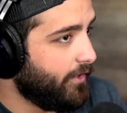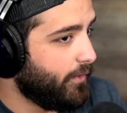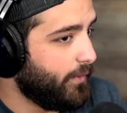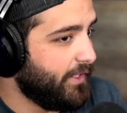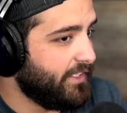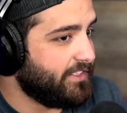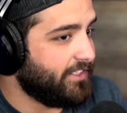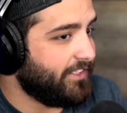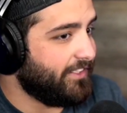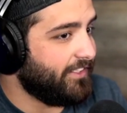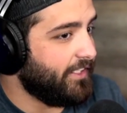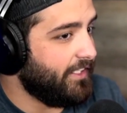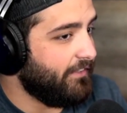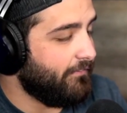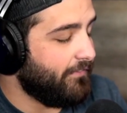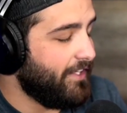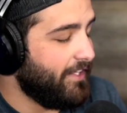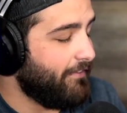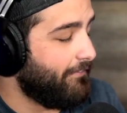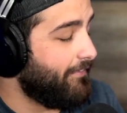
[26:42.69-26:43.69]
Is there,
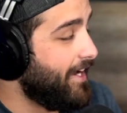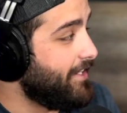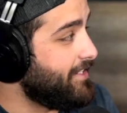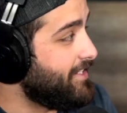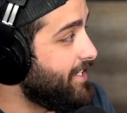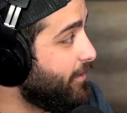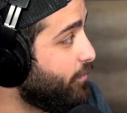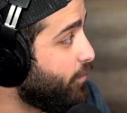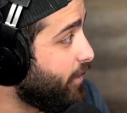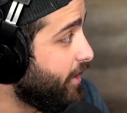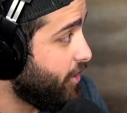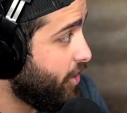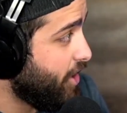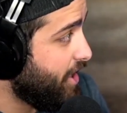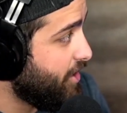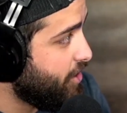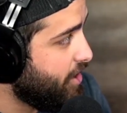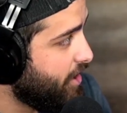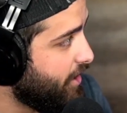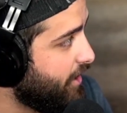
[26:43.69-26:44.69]
if I did want to
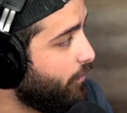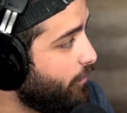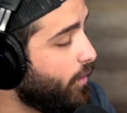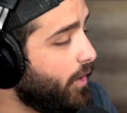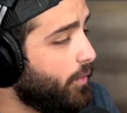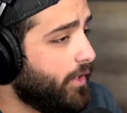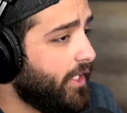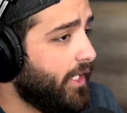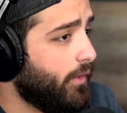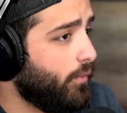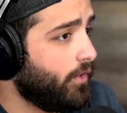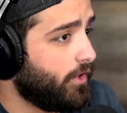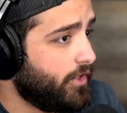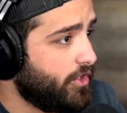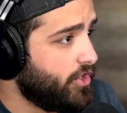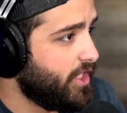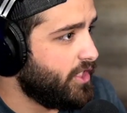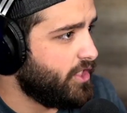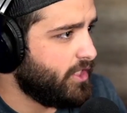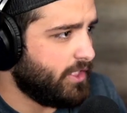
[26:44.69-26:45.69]
change anything, what would I want to
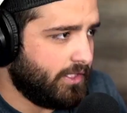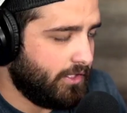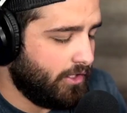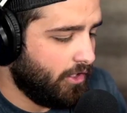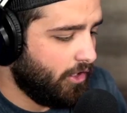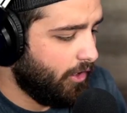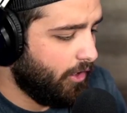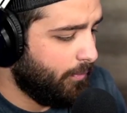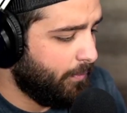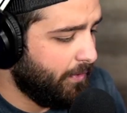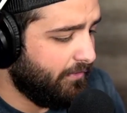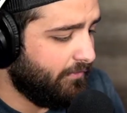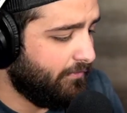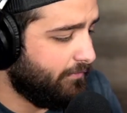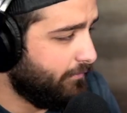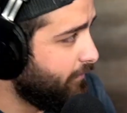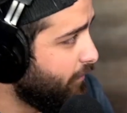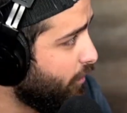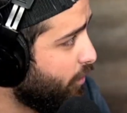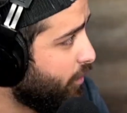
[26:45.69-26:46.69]
change? Is it carpet,
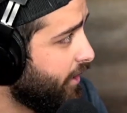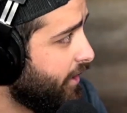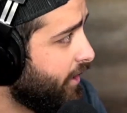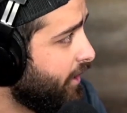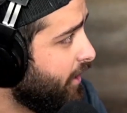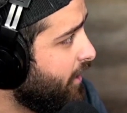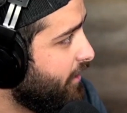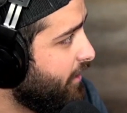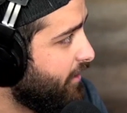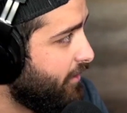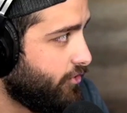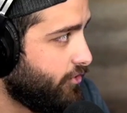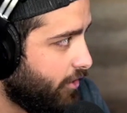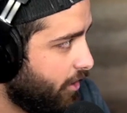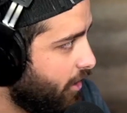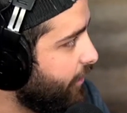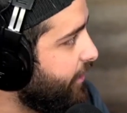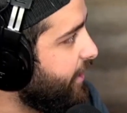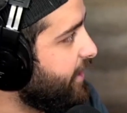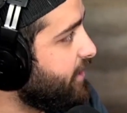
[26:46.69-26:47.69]
flooring? Those are
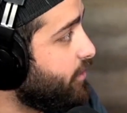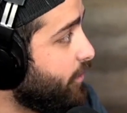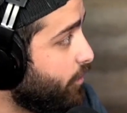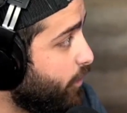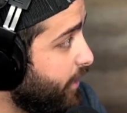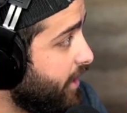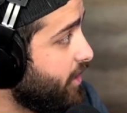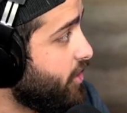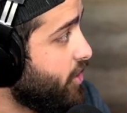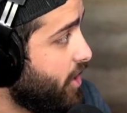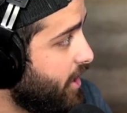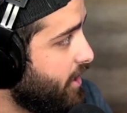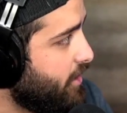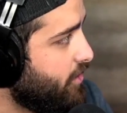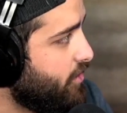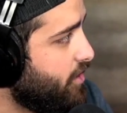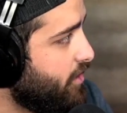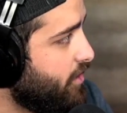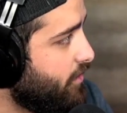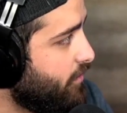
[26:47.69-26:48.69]
all things that we can change. Right?